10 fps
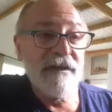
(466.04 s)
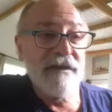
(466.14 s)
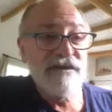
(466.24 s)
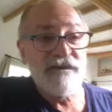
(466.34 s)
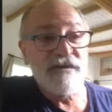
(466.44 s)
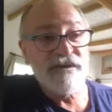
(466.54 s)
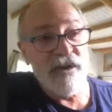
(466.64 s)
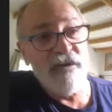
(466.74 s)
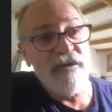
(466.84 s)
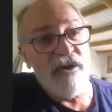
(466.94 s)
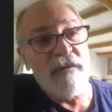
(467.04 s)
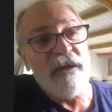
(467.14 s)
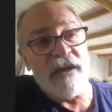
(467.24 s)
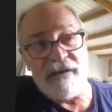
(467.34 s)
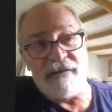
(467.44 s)
So John
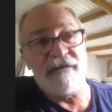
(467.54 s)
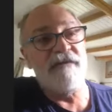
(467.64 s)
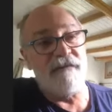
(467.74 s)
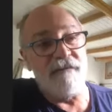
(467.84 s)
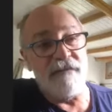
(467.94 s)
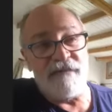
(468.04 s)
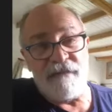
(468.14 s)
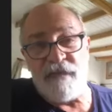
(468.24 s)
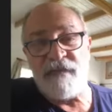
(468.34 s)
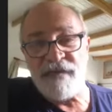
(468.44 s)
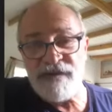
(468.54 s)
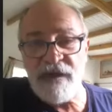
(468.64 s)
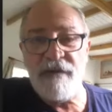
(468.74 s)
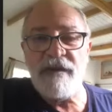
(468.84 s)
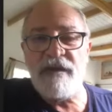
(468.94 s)
dominate from
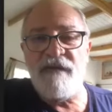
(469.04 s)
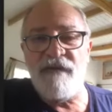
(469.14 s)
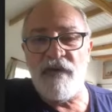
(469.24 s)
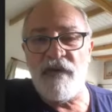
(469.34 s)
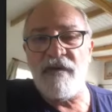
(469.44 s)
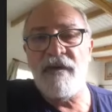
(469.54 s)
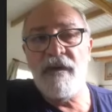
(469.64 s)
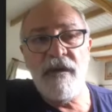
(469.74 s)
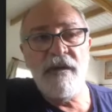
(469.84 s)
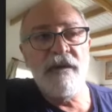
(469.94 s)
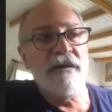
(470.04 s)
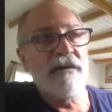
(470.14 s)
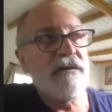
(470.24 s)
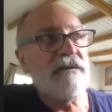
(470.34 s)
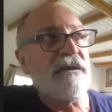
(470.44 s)
74
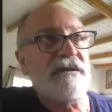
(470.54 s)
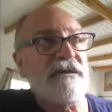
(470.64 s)
till